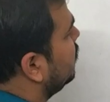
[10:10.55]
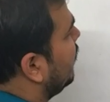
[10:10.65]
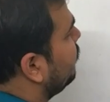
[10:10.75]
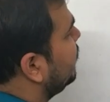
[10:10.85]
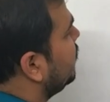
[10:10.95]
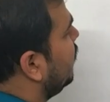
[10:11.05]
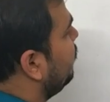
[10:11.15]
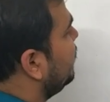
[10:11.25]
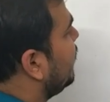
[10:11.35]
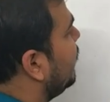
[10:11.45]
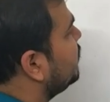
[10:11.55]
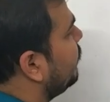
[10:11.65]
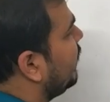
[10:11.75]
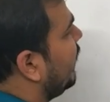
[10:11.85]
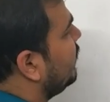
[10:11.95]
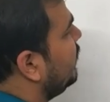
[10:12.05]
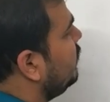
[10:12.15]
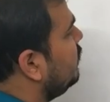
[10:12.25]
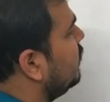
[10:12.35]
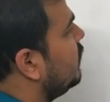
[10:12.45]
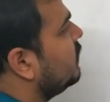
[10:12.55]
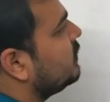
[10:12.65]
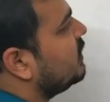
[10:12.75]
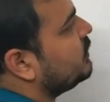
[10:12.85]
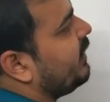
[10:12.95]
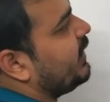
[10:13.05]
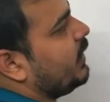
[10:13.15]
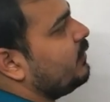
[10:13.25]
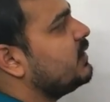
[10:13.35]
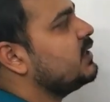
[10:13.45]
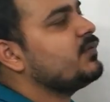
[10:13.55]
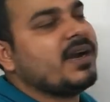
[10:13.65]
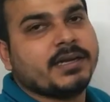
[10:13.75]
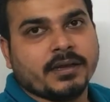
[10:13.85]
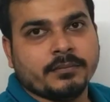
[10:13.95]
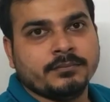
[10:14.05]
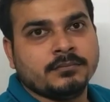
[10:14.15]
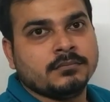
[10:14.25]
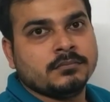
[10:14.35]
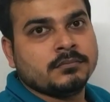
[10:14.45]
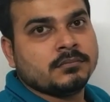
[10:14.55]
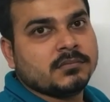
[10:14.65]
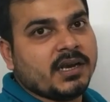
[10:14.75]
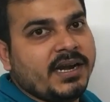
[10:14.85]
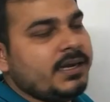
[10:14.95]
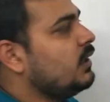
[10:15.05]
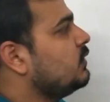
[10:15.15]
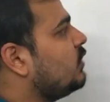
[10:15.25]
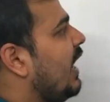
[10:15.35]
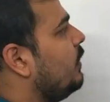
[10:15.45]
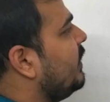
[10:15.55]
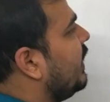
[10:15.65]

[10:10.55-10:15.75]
that basically means I am subtracting this vector with this vector, right? So I'll be